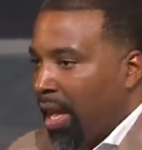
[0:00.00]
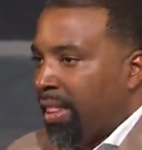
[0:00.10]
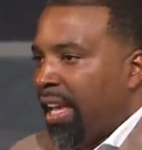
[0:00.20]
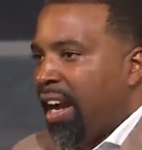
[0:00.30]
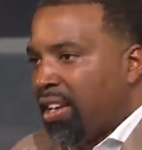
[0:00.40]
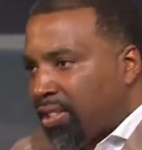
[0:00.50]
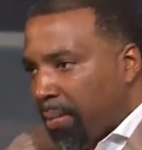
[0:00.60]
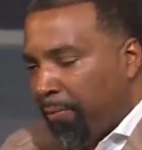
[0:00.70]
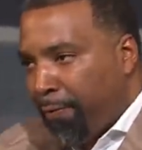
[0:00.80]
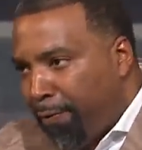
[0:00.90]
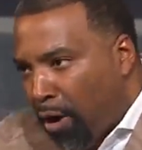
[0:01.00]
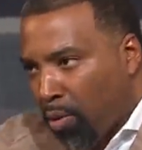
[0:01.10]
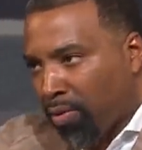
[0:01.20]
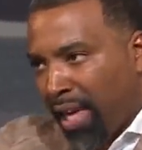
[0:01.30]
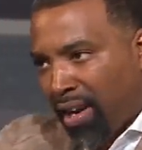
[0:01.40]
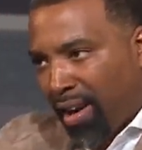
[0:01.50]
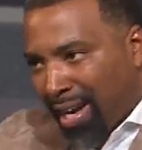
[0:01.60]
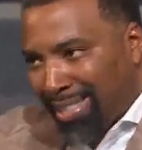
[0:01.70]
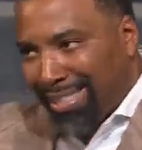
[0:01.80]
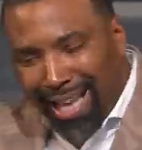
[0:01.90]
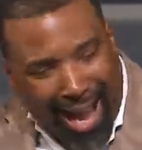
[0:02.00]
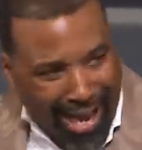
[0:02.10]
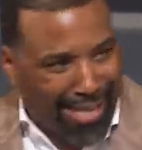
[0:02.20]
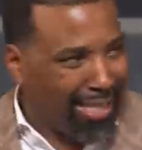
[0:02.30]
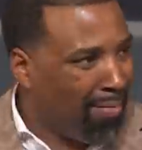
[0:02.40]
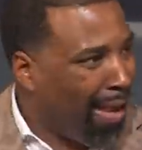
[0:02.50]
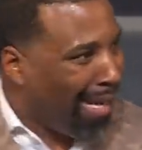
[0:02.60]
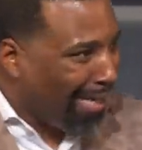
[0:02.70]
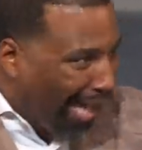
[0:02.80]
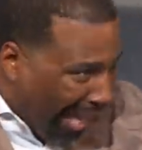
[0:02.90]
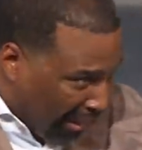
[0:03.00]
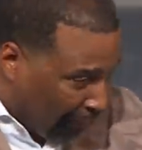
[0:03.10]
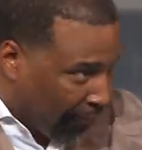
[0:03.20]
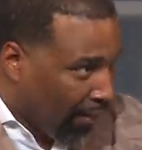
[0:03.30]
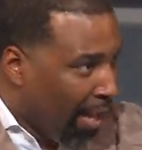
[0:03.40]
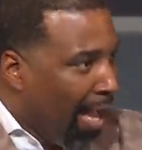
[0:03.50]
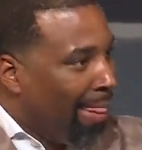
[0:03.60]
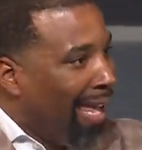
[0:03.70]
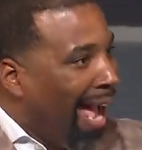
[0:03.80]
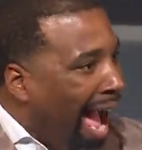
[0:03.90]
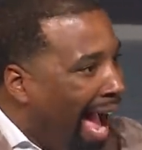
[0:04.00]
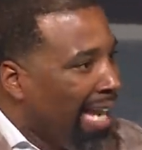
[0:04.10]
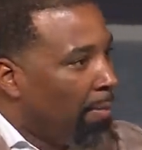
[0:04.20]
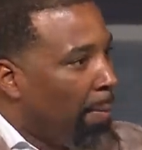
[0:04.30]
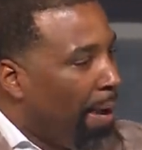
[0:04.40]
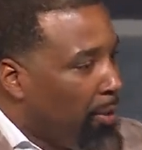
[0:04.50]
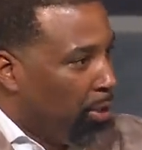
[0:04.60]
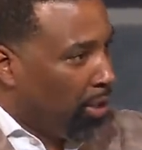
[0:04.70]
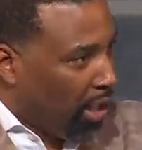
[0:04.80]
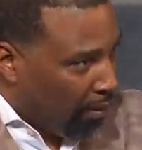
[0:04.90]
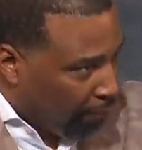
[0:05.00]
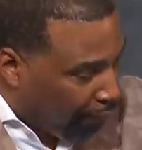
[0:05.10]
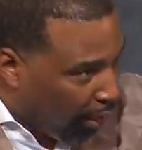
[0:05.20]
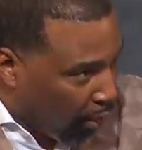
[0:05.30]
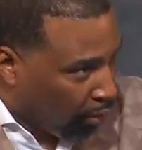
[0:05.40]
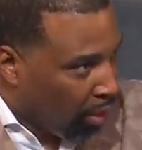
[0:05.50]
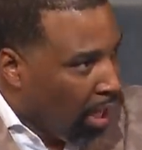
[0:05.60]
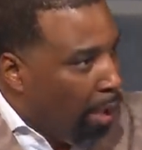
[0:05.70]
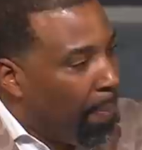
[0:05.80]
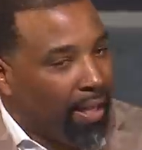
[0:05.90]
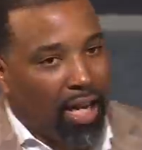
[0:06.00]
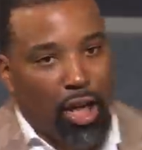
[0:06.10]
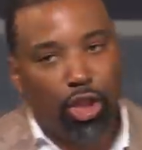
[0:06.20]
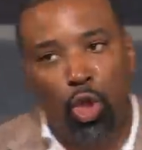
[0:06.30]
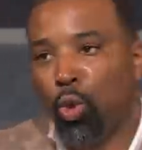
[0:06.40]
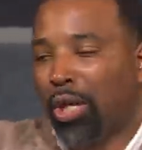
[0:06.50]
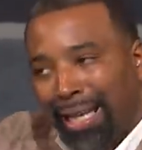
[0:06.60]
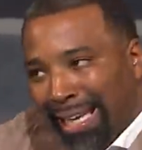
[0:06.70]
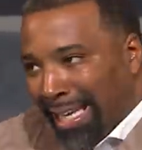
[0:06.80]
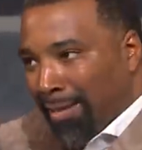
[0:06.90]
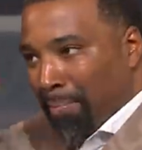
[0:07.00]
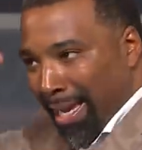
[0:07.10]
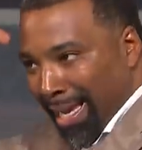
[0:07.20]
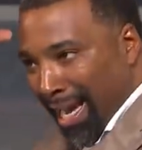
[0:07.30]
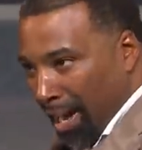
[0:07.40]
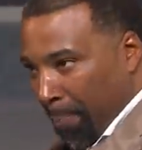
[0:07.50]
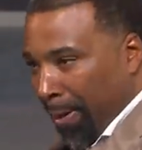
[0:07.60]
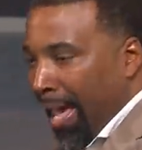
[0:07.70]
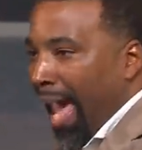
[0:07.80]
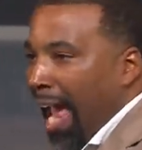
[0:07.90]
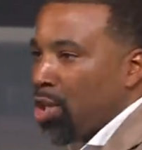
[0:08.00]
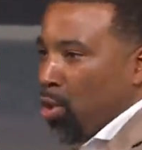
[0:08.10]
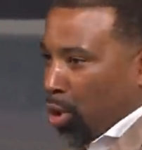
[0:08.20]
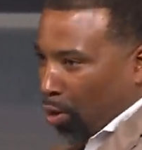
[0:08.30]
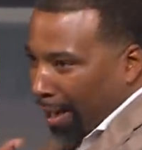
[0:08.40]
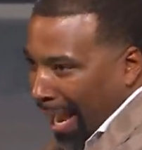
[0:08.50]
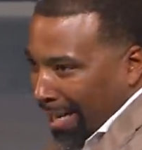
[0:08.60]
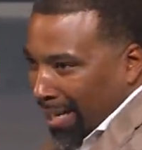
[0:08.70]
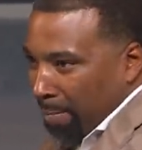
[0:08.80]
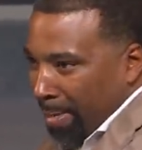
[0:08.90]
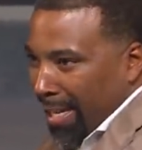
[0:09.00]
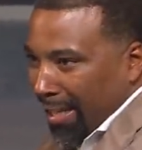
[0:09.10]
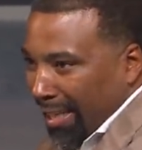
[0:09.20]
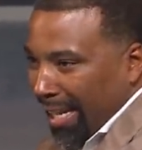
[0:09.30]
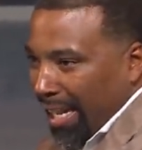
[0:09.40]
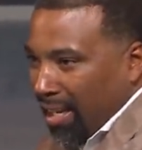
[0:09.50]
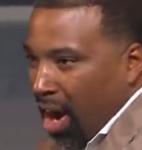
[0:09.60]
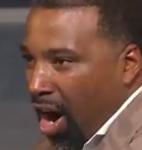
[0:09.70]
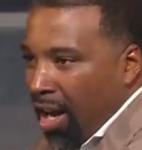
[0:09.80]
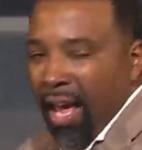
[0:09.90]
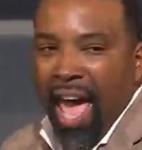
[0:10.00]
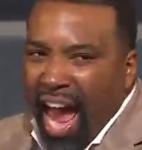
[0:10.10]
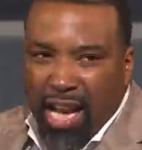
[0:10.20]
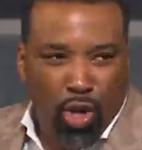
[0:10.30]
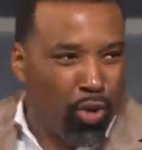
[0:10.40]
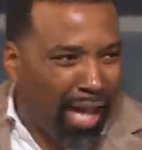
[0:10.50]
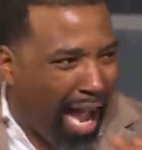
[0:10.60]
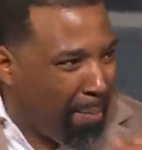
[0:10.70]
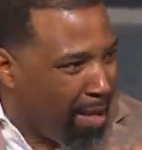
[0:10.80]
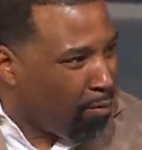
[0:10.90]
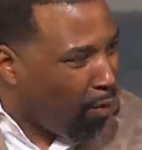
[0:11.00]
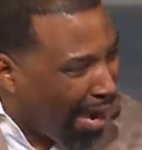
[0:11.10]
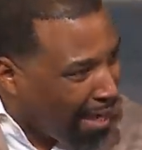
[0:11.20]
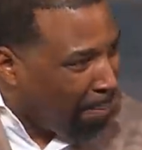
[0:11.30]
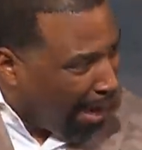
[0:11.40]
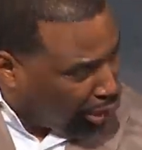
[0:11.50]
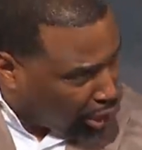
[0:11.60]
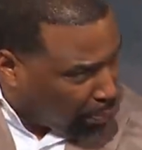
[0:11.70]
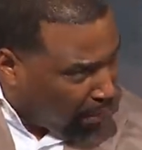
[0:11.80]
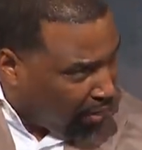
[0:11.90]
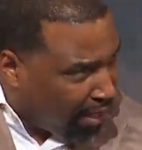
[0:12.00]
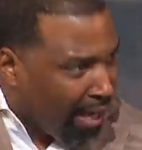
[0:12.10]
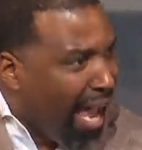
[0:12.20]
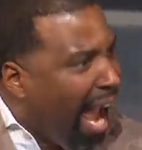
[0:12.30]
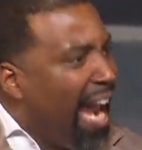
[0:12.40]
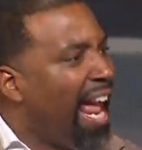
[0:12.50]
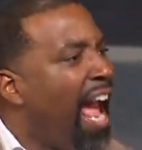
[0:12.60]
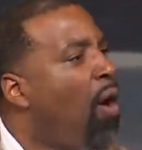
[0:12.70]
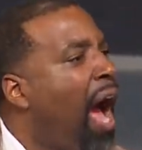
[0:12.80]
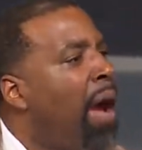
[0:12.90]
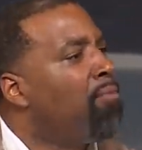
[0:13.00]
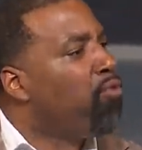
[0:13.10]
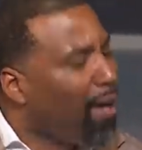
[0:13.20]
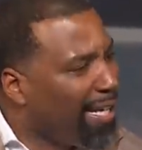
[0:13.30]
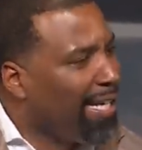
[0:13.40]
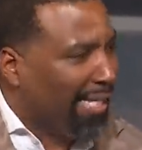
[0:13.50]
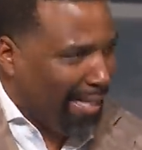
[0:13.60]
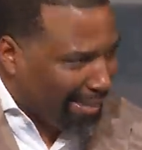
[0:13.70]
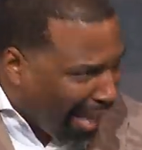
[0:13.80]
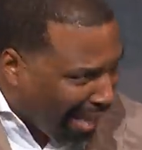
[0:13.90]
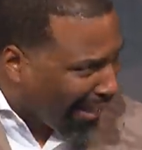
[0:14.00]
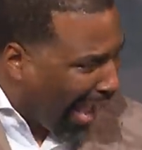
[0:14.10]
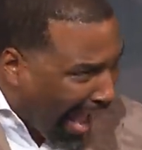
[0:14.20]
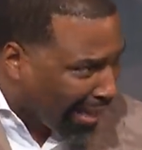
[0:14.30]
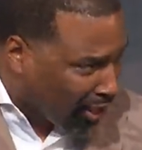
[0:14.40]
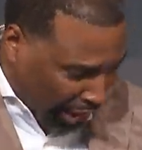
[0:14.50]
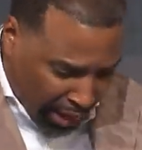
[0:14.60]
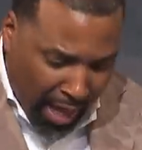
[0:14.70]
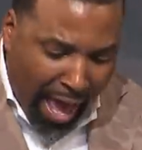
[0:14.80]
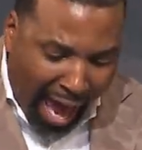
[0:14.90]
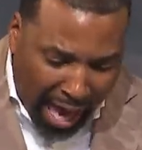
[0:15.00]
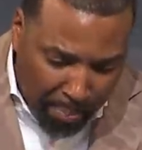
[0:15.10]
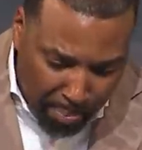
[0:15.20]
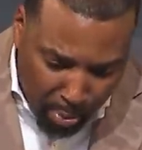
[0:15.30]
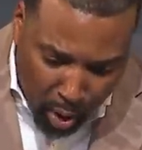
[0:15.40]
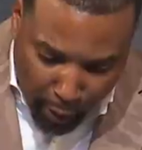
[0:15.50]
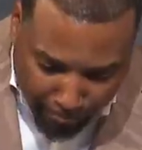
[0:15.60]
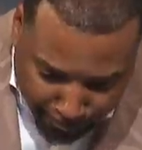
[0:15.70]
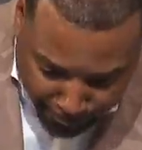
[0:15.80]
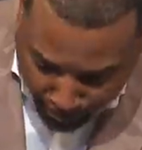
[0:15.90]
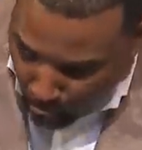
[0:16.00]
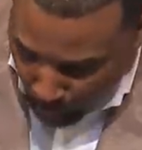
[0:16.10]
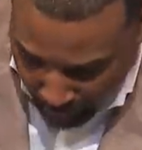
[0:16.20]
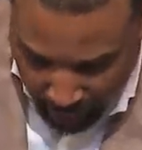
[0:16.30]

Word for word: There are some folk that are assigned to my life that I am about to convert because you cleaned me up and you created in me a clean heart and you got me right in my spirit and now I'm ready to take action and move forward.